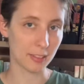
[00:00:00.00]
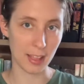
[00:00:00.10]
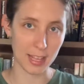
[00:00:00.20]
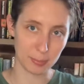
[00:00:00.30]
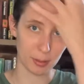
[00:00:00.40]
the
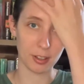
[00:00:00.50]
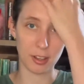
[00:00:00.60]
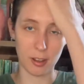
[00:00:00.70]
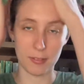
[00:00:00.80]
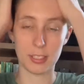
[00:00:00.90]
last book
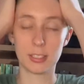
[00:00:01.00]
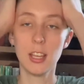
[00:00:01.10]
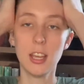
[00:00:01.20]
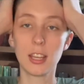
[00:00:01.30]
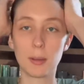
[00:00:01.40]
of this
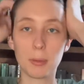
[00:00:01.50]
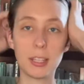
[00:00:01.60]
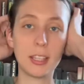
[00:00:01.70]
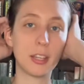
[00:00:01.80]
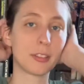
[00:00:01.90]

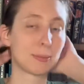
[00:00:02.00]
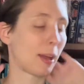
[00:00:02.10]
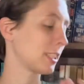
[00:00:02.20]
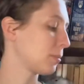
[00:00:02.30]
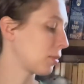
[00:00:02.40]
completely
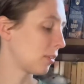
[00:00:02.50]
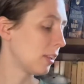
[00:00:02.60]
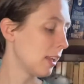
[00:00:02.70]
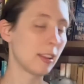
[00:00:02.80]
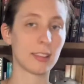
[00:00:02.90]
irresponsible
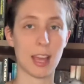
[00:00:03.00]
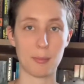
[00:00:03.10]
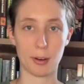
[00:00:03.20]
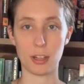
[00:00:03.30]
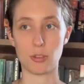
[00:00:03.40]

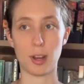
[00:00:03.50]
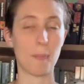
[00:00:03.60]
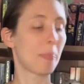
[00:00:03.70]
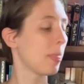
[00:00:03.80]
library trip